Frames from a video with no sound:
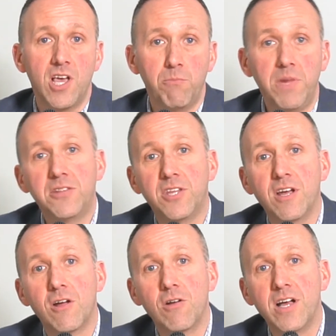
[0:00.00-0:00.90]
meet
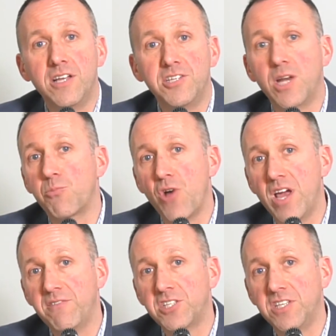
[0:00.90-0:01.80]
their data
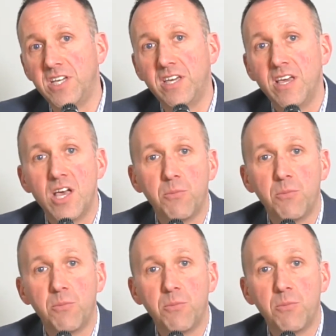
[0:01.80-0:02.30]
privacy,